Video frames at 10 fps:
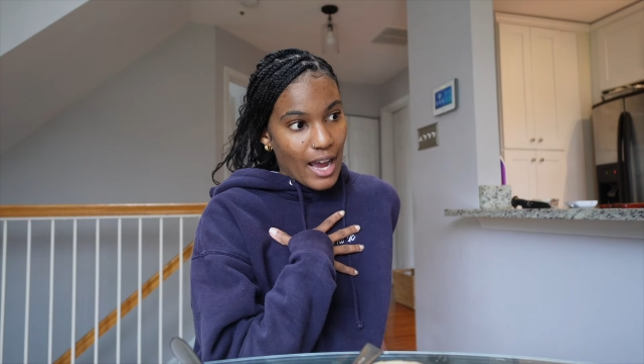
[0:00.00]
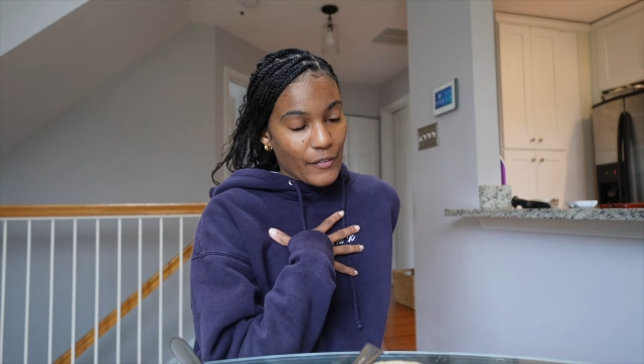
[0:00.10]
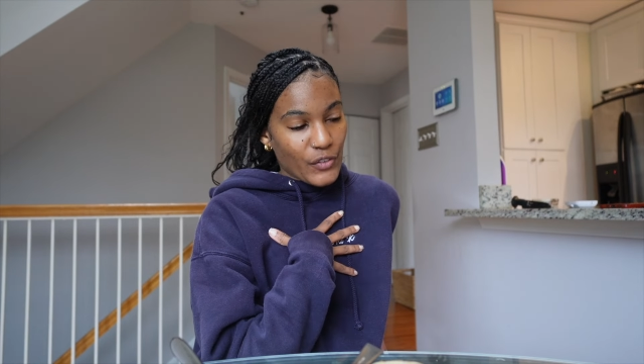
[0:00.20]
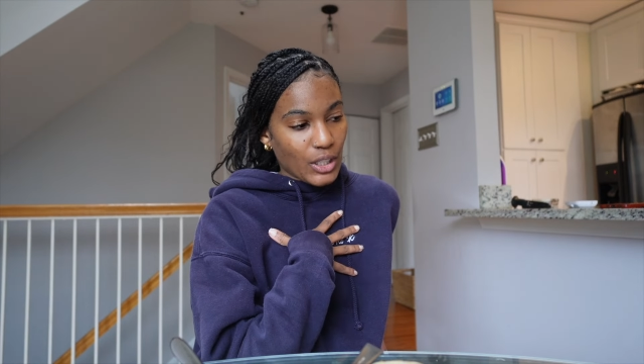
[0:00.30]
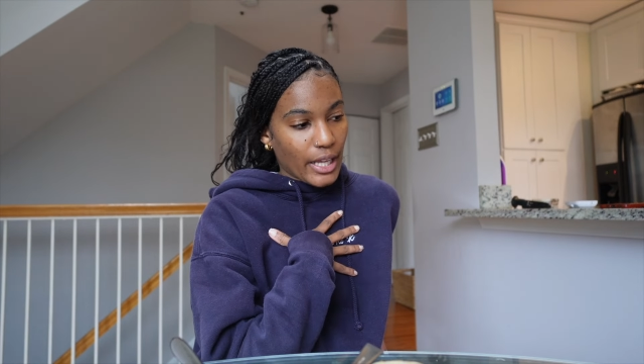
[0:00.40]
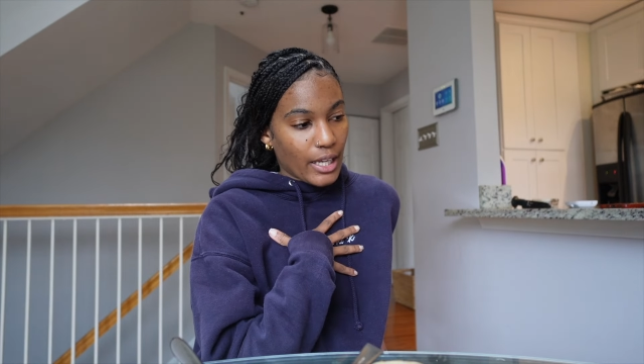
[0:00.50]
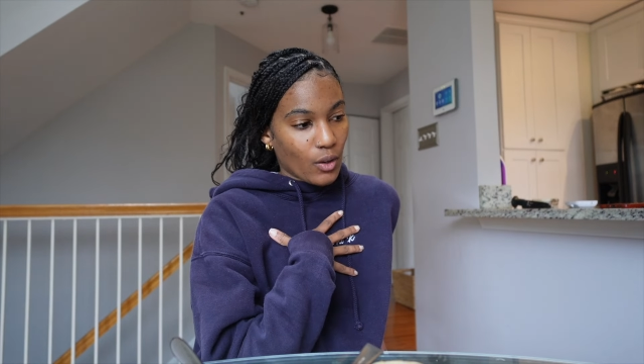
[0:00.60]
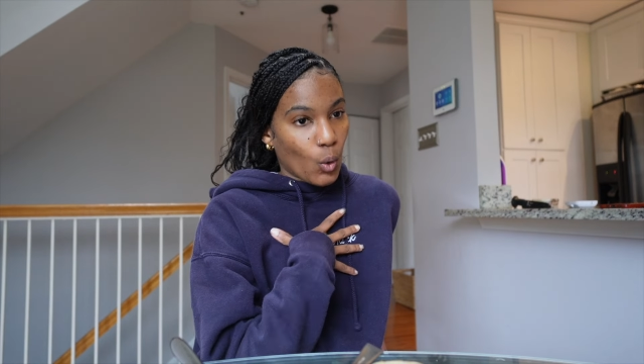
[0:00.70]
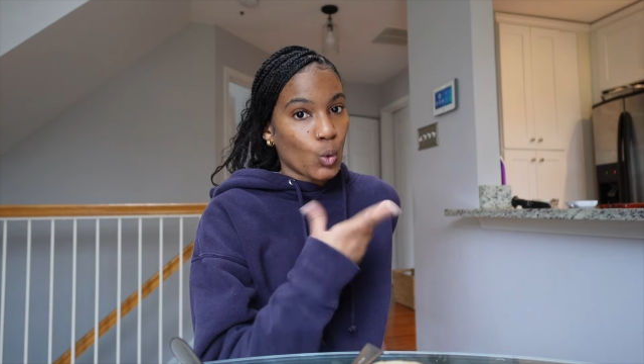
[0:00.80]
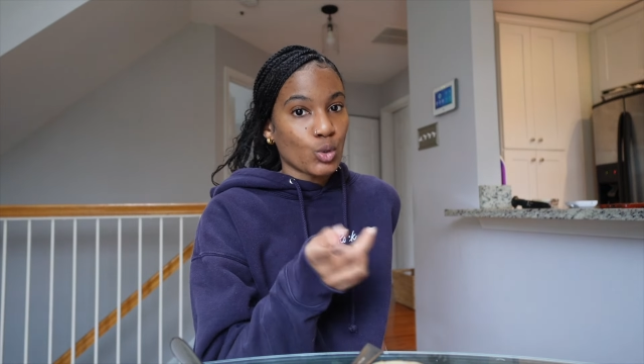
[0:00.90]
I feel like
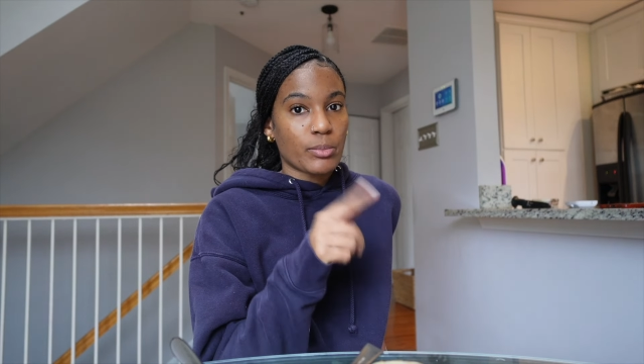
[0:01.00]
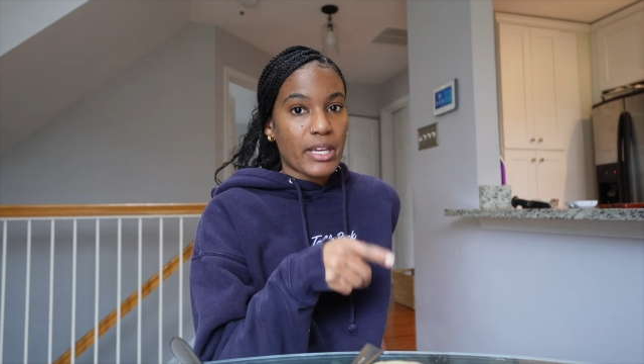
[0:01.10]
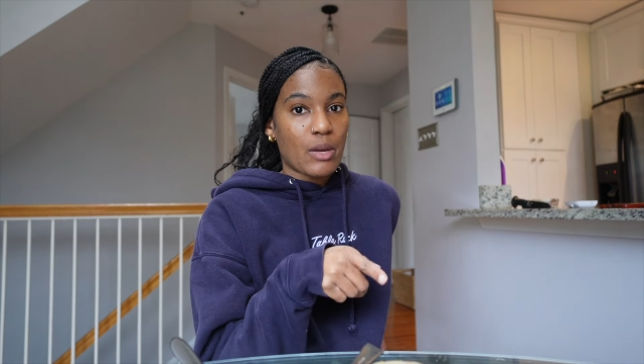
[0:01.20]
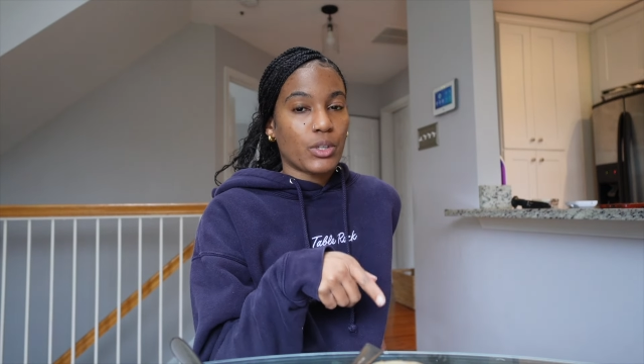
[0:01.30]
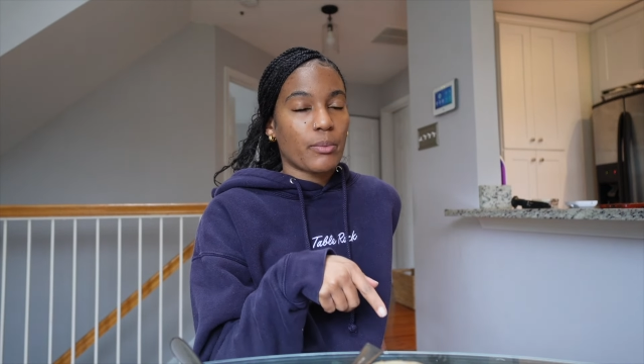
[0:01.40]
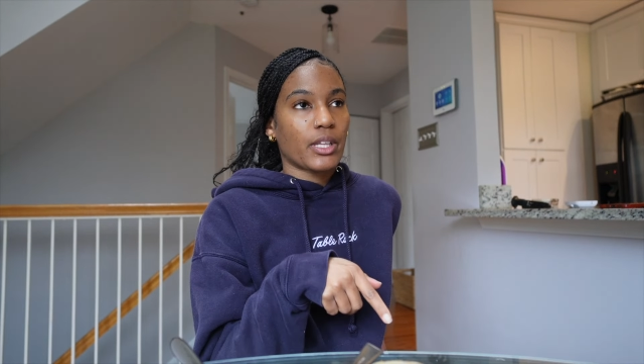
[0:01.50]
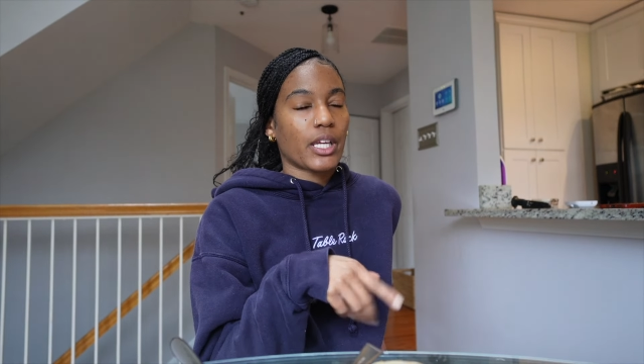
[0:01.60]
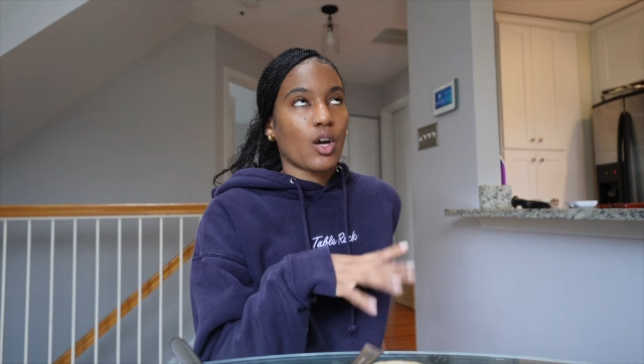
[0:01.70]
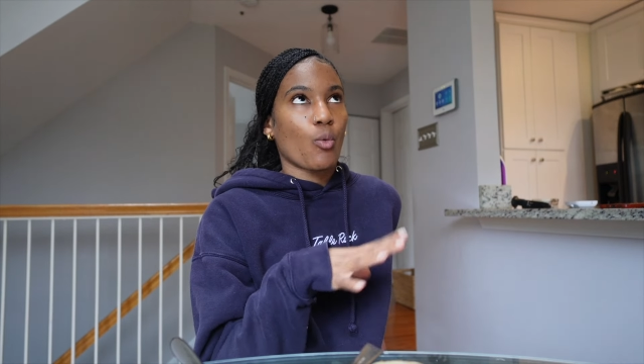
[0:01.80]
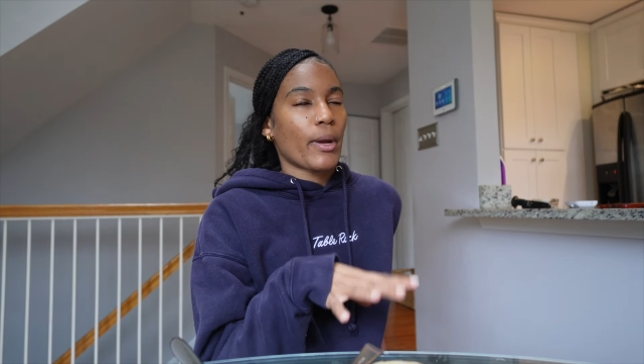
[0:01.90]
old me would have been
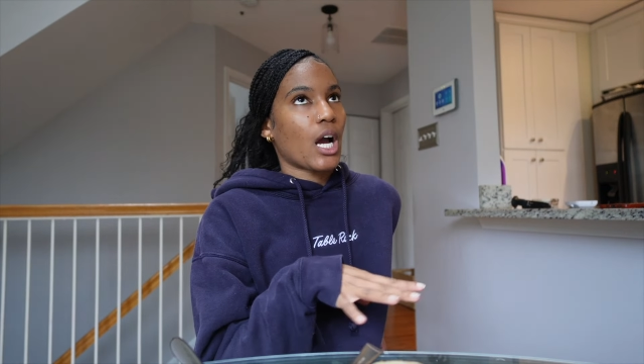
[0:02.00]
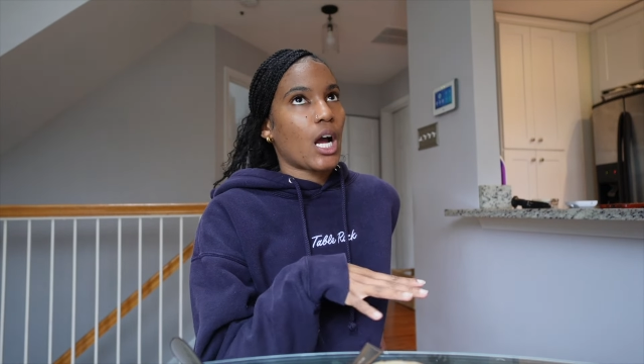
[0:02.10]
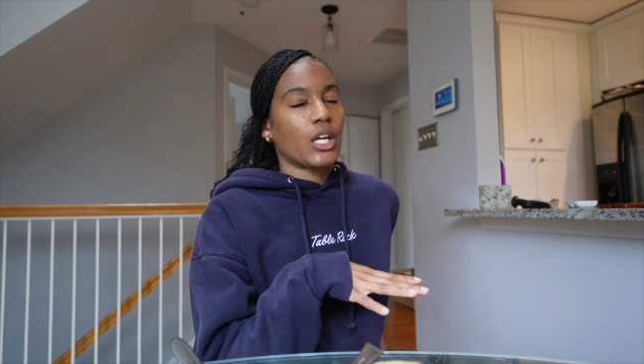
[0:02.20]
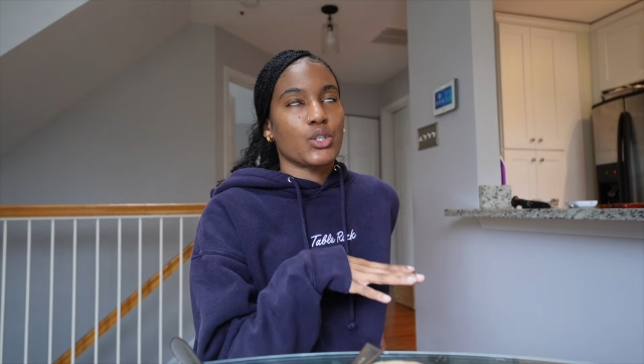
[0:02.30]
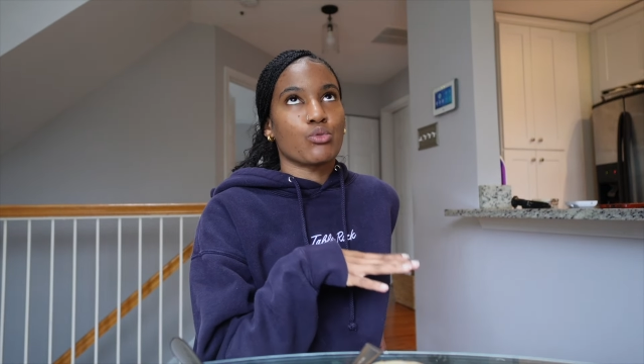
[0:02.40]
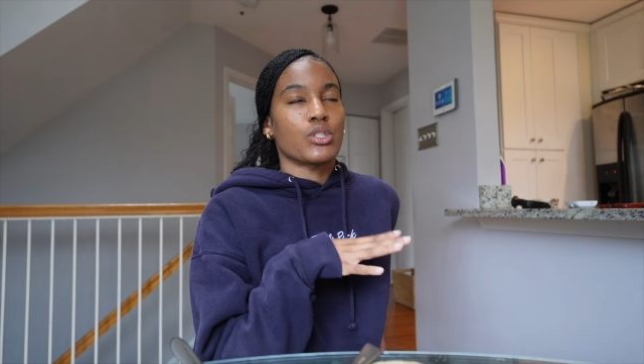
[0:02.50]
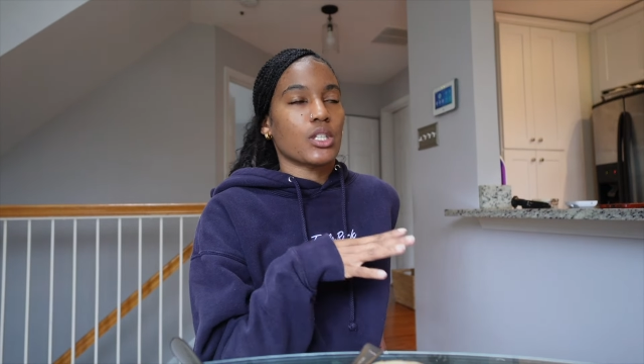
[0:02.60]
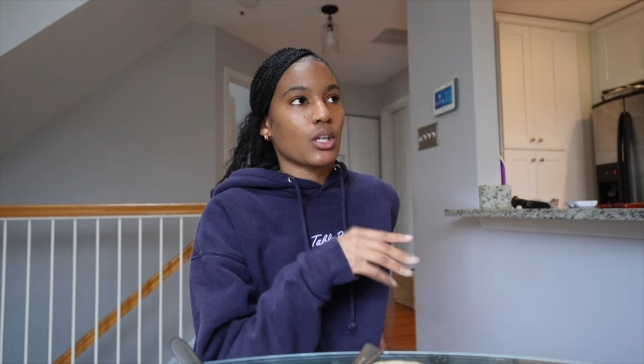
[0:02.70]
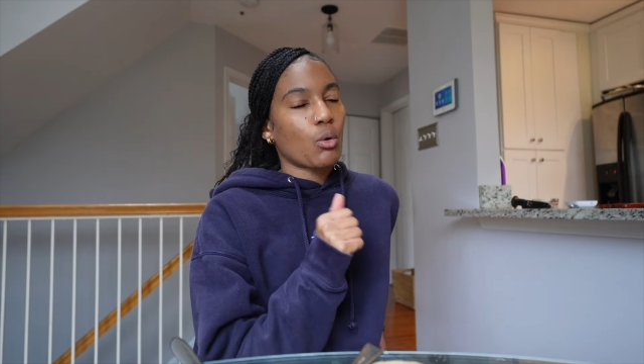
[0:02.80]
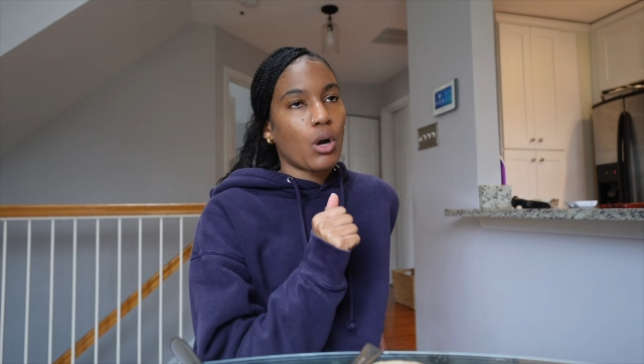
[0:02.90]
like, oh my God, you
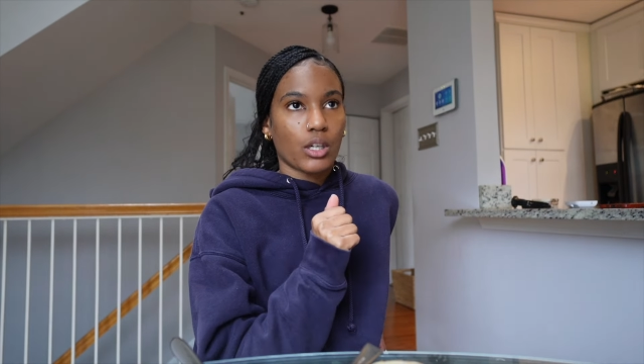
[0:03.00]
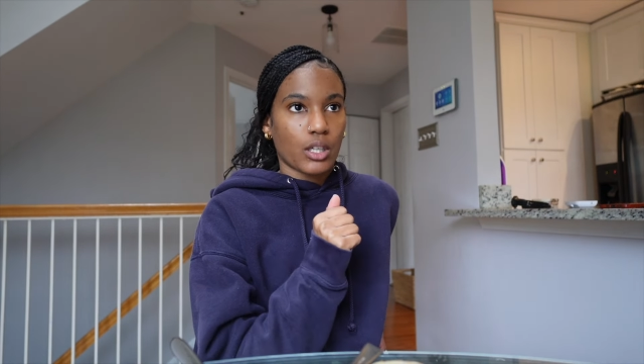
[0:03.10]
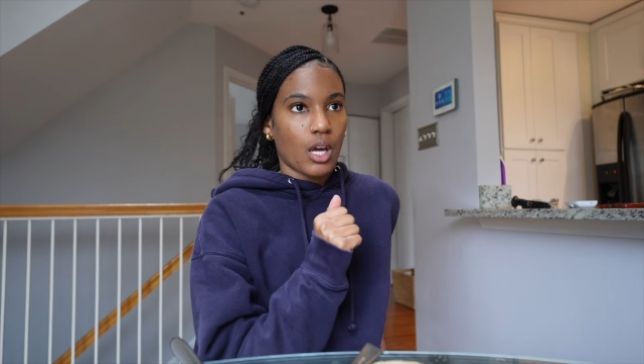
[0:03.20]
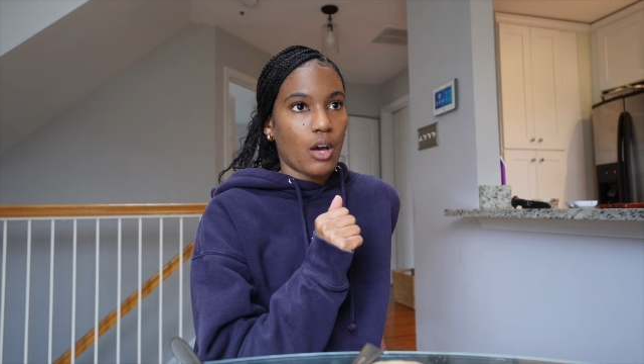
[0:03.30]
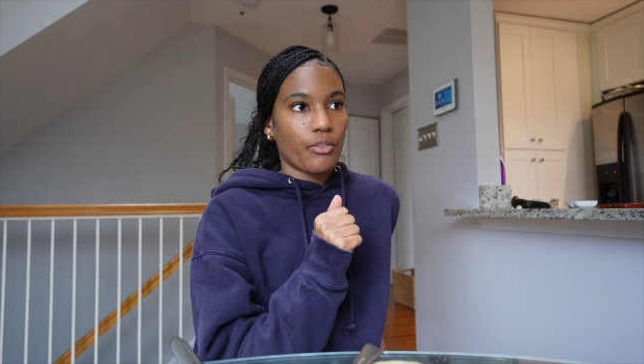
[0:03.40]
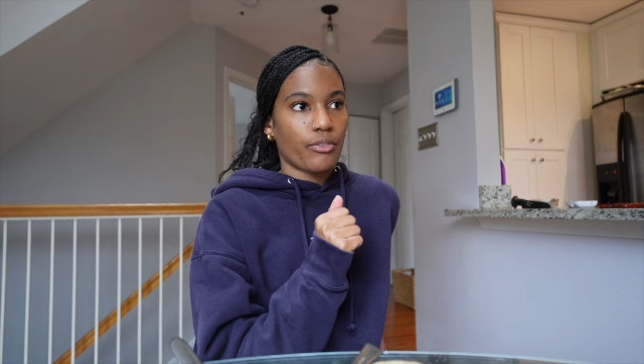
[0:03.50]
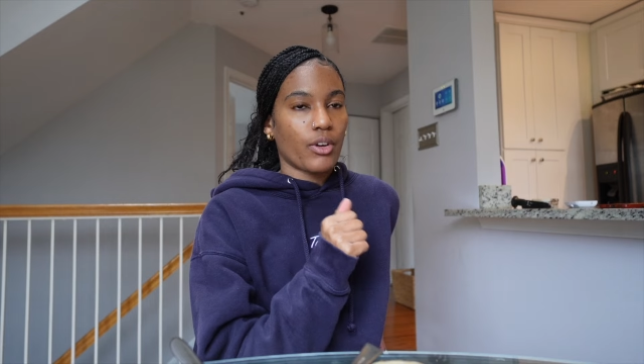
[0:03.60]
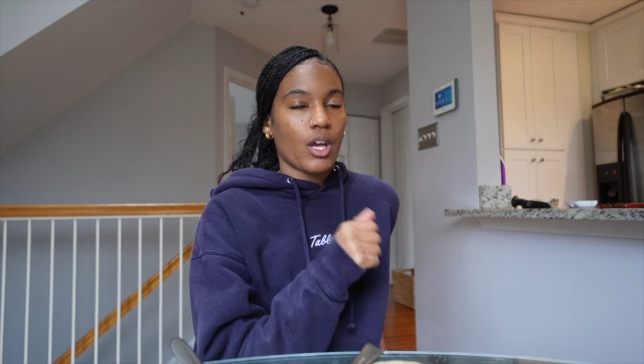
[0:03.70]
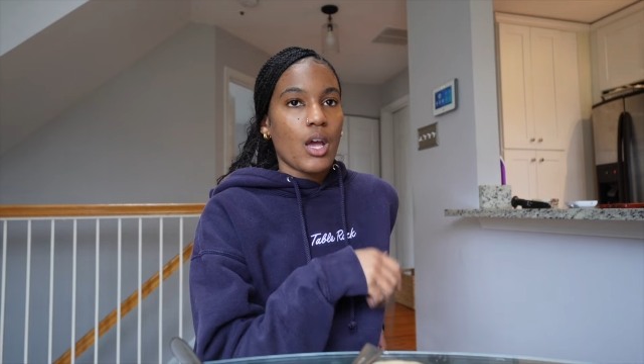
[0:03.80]
didn't go hard enough,